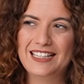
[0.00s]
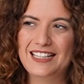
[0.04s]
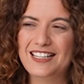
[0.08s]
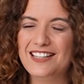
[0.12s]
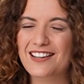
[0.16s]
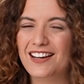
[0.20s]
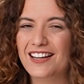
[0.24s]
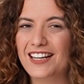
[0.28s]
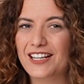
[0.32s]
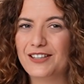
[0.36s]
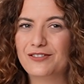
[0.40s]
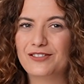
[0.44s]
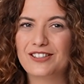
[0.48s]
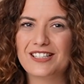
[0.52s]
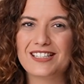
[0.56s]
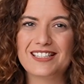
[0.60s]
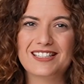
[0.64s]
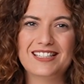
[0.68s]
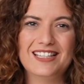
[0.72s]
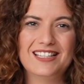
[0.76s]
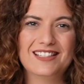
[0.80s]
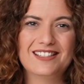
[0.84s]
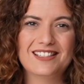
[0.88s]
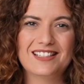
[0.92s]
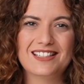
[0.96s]
Not every
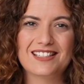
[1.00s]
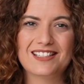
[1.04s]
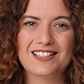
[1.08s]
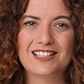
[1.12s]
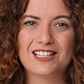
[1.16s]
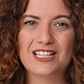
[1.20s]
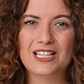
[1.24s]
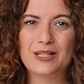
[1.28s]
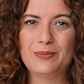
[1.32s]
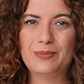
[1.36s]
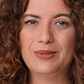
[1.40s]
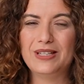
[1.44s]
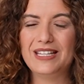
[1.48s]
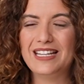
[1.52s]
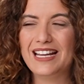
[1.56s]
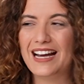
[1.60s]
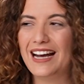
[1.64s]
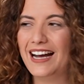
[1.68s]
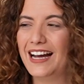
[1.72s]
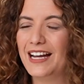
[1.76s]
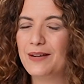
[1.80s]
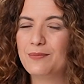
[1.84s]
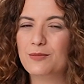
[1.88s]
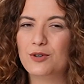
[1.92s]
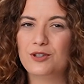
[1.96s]
season is going to be
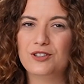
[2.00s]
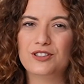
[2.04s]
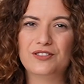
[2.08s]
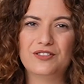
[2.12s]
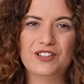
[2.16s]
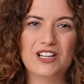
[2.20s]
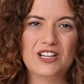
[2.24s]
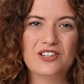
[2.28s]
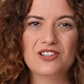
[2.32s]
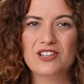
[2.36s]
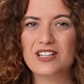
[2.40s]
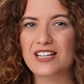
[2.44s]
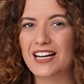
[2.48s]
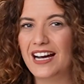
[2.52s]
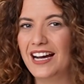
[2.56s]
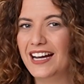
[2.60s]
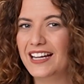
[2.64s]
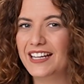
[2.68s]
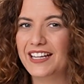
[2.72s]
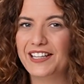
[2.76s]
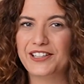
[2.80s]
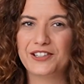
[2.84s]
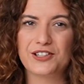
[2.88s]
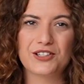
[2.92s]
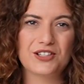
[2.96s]
high motivation, high
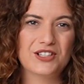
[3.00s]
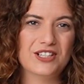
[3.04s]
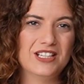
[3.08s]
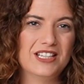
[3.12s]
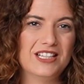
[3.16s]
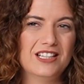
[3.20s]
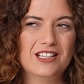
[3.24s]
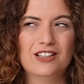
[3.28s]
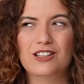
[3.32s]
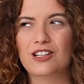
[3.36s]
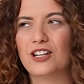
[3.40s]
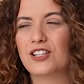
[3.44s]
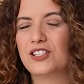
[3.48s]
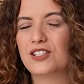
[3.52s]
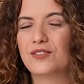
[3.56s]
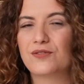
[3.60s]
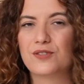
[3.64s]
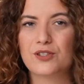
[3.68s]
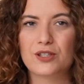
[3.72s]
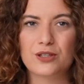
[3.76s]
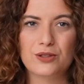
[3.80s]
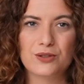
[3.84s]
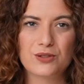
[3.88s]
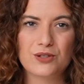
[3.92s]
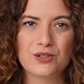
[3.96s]
energy, lots of
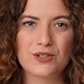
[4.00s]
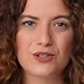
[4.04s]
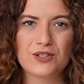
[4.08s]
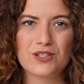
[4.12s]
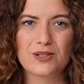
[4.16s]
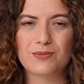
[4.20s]
solutions.